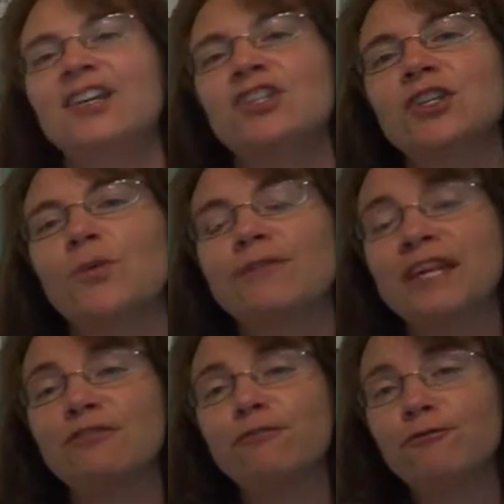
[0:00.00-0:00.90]
So we've
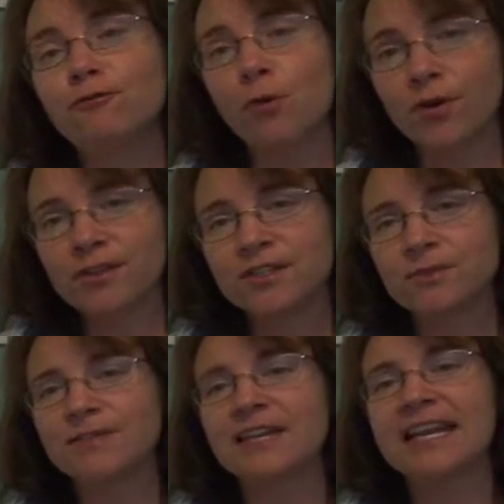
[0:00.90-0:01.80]
done fourths,
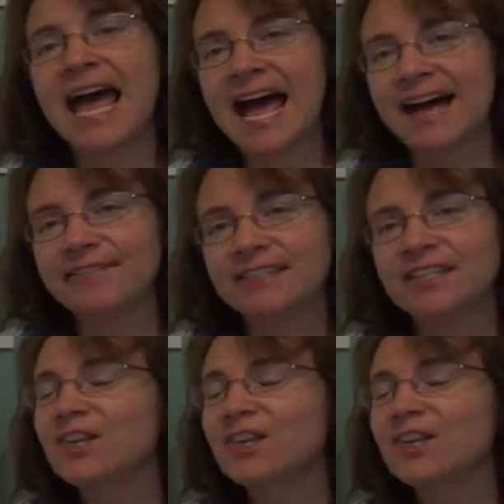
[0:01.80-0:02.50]
we've done halves,